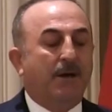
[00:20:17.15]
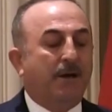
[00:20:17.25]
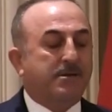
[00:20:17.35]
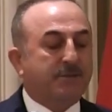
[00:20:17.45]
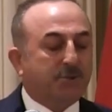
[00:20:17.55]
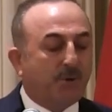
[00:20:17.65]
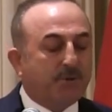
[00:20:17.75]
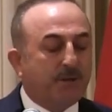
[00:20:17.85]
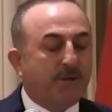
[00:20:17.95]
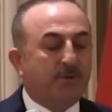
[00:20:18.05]

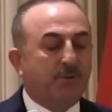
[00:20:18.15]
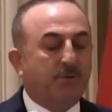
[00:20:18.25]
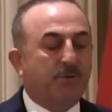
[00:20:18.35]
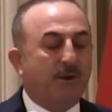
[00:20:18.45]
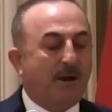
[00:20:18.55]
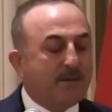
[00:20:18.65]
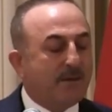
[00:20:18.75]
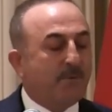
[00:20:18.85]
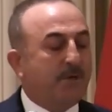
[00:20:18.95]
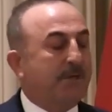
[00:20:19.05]
resorting to
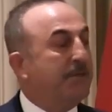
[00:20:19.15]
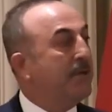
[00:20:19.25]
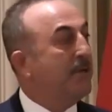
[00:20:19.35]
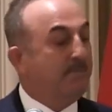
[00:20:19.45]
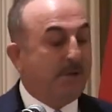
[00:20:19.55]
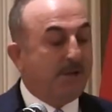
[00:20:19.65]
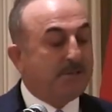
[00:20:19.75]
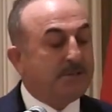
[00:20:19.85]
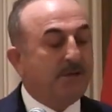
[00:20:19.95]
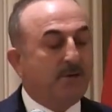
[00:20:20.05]
undemocratic
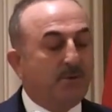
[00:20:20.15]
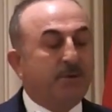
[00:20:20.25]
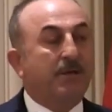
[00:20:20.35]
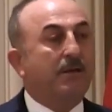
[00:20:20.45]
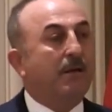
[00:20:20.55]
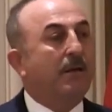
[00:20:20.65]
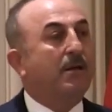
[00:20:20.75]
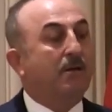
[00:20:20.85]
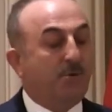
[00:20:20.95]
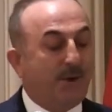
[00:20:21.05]
means, including
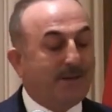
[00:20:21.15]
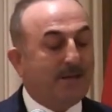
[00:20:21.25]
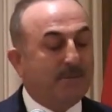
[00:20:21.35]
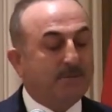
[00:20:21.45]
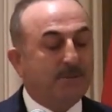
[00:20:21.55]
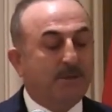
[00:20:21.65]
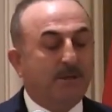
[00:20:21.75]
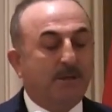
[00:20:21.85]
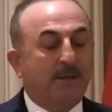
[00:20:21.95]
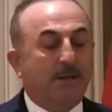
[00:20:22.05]
coup attempts,
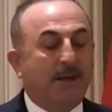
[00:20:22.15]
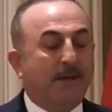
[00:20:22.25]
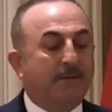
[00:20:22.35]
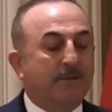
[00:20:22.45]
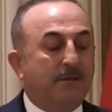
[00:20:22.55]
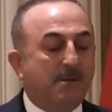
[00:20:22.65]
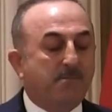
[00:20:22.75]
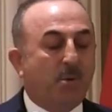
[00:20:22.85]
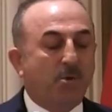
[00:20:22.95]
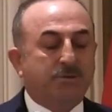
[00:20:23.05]
and
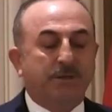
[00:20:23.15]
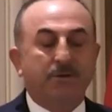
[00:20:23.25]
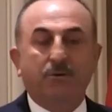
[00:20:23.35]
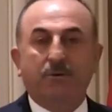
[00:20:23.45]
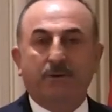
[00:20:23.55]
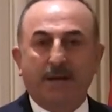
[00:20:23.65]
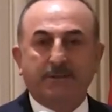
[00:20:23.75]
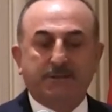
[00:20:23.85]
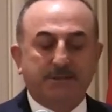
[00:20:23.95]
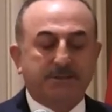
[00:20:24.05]
imposing
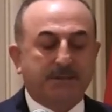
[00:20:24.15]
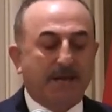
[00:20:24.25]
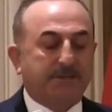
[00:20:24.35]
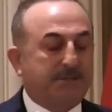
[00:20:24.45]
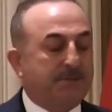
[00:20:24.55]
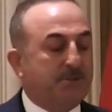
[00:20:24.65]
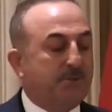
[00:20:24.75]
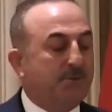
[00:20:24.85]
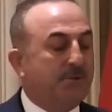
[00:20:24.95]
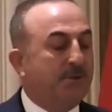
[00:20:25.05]
unilateral sanctions
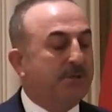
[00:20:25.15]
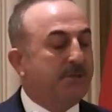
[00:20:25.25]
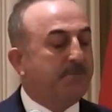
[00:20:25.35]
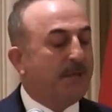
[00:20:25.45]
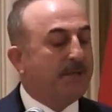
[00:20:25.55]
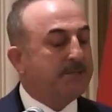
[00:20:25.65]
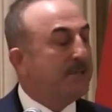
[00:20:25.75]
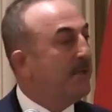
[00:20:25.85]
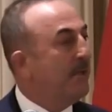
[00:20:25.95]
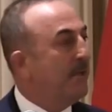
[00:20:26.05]
to
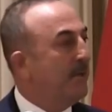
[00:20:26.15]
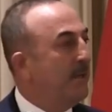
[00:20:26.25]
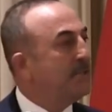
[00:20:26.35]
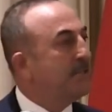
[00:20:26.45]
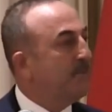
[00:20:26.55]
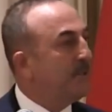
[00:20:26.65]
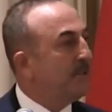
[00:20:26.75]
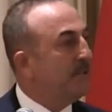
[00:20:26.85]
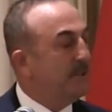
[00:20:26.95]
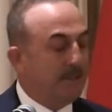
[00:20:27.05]
replace
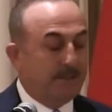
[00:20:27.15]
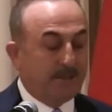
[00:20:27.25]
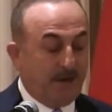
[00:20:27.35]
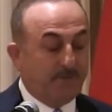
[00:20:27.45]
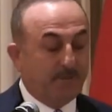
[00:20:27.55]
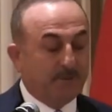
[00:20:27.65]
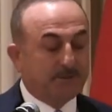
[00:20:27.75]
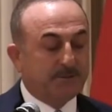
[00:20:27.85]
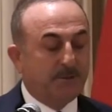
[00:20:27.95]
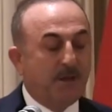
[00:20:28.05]
legitimate
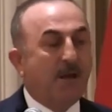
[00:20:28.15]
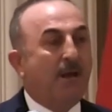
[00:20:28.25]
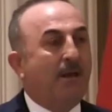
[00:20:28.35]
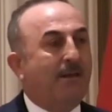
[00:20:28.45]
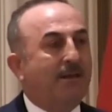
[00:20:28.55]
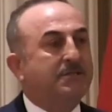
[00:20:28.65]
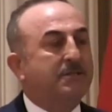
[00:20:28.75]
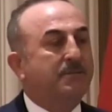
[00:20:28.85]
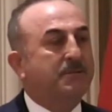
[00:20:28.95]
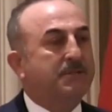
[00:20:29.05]
governments.
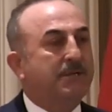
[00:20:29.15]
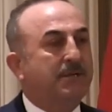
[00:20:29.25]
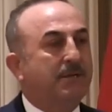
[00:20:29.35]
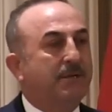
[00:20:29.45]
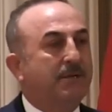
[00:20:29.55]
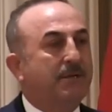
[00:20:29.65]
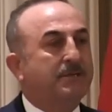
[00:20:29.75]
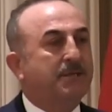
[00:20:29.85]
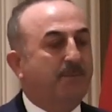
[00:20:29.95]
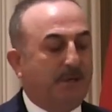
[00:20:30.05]
Legitimacy
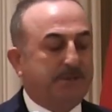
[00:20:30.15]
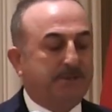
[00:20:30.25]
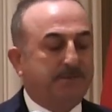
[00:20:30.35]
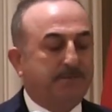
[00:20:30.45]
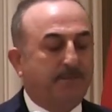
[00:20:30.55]
is a must.